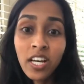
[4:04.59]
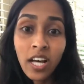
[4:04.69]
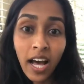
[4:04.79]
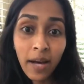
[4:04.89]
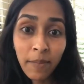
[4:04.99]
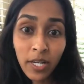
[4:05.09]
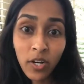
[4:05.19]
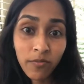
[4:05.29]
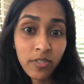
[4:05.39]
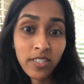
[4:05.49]
at
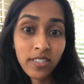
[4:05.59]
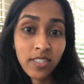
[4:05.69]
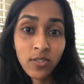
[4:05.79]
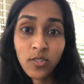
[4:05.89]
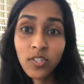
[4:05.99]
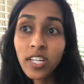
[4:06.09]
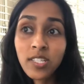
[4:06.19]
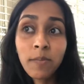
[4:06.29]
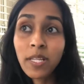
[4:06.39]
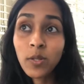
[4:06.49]
conferences, and so you get to
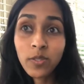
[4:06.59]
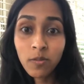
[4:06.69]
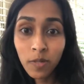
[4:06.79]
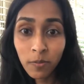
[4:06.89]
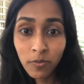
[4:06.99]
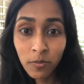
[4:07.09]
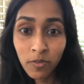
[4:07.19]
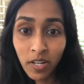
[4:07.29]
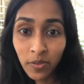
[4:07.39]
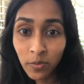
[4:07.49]
meet lots of people from
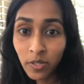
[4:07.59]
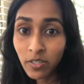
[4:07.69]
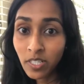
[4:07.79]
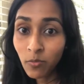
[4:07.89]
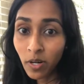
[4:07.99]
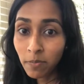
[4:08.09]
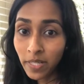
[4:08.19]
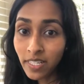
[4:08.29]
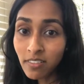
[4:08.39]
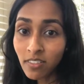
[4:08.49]
around the world in one
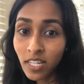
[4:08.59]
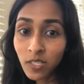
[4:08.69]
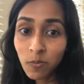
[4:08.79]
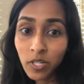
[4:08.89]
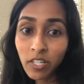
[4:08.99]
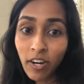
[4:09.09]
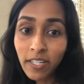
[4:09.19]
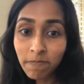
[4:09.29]
place, so that's pretty great.